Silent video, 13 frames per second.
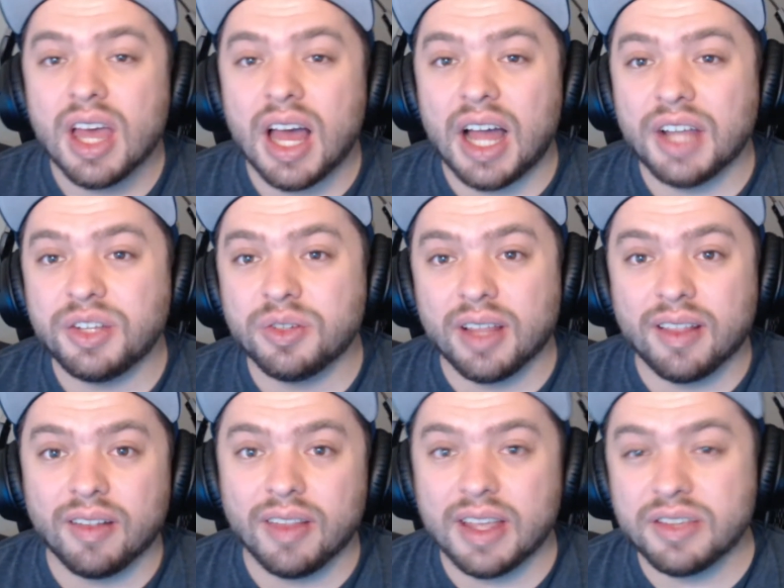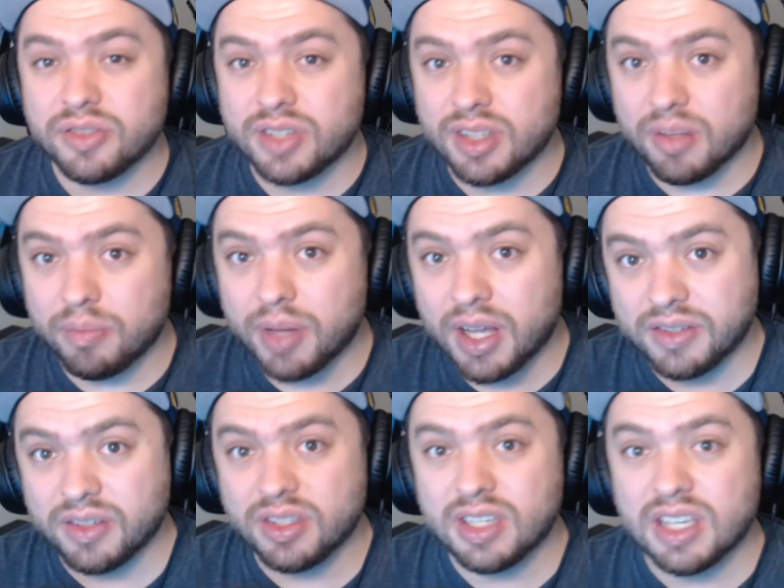I do like the lasers and the
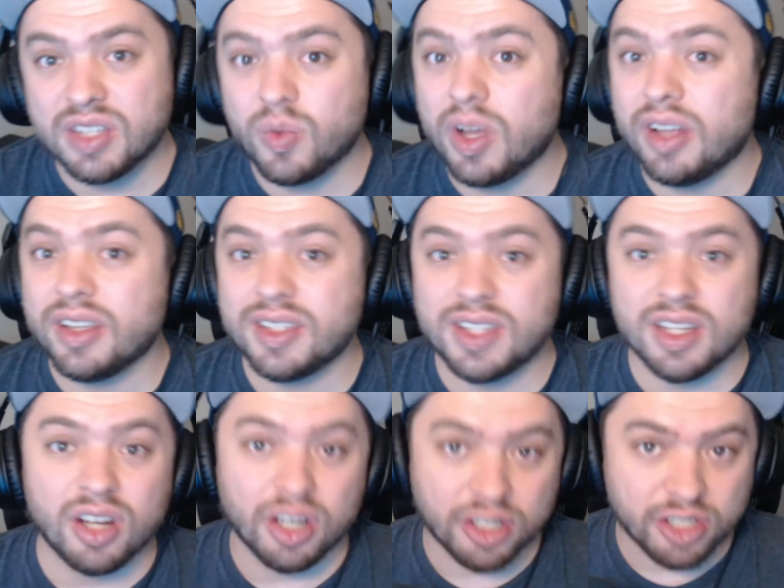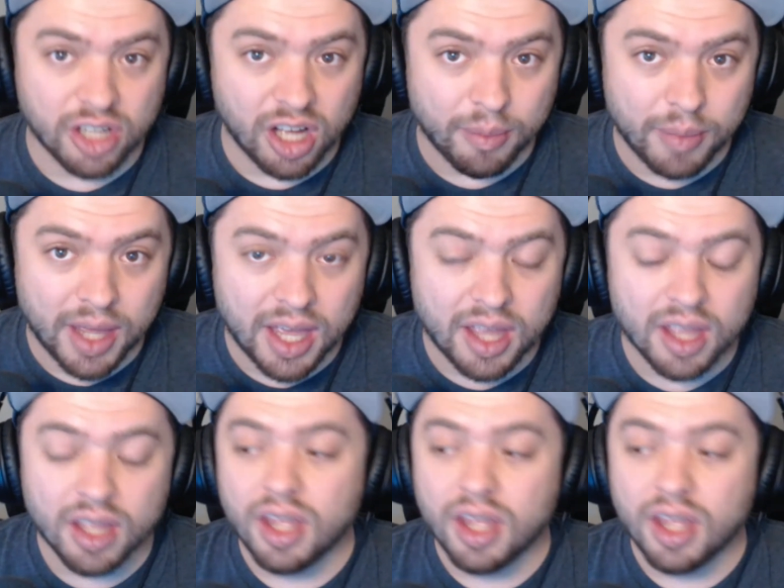puzzles, as well as the hard combat.